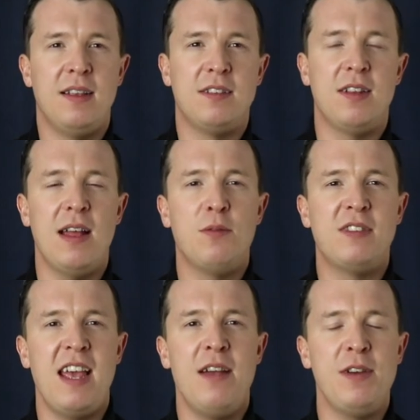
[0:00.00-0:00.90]
So that
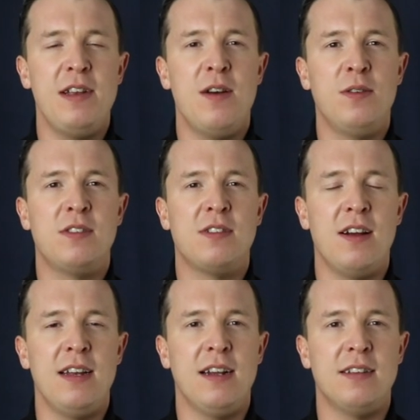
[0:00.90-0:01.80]
was every note
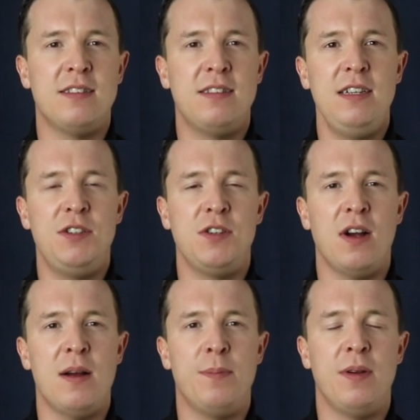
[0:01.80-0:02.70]
starting on C
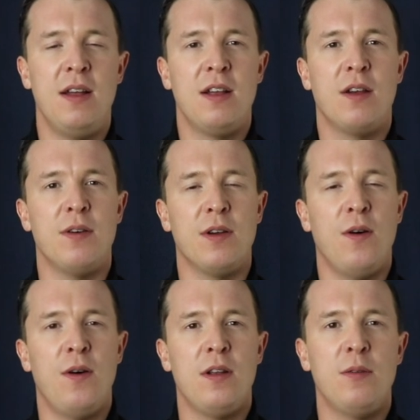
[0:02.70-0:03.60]
sharp going
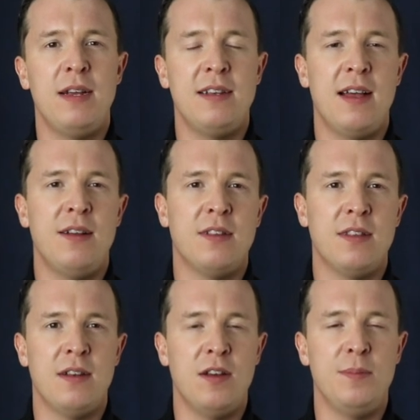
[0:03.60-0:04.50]
all the way down to
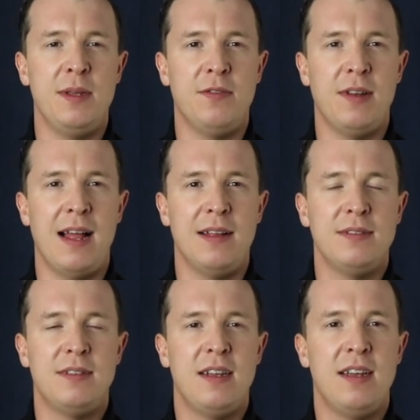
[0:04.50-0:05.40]
the low B flat.
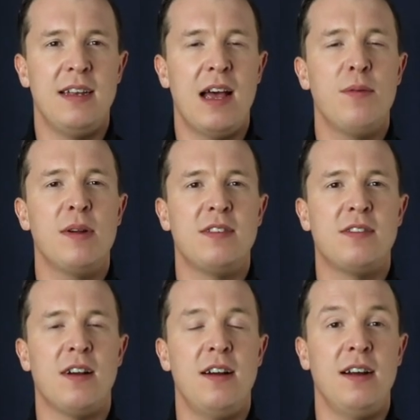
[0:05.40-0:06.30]
Now I'm going to
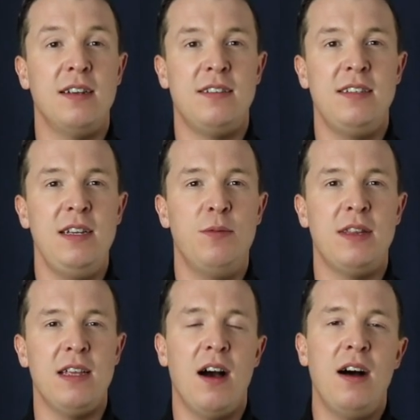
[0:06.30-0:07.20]
start on D with
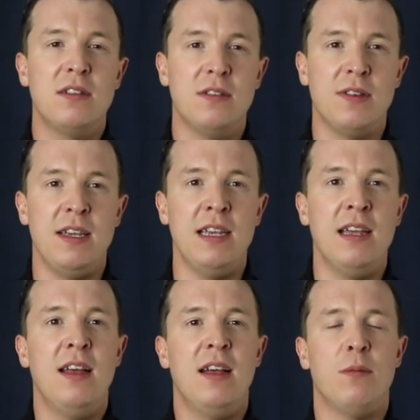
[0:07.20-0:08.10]
the octave key
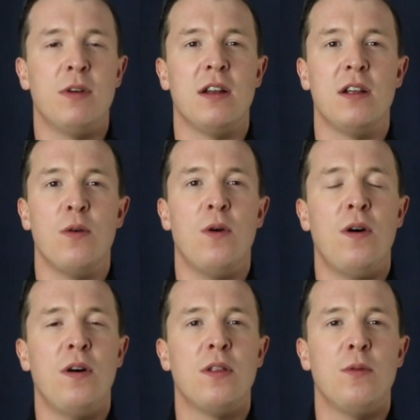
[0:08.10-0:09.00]
and we're going to go
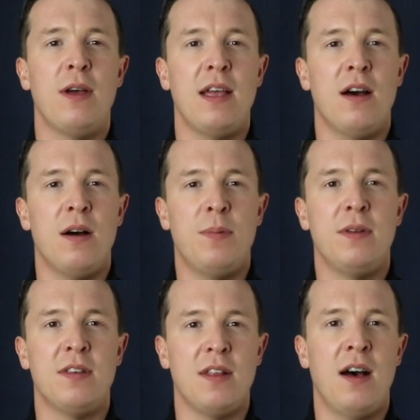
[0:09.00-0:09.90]
all the way
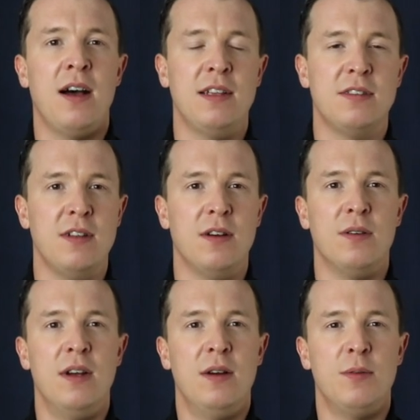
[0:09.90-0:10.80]
up to the highest
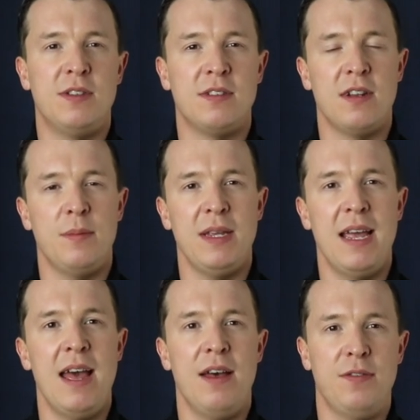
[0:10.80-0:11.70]
note which is going to be
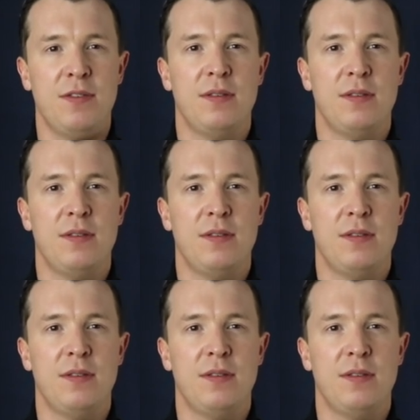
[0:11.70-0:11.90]
F.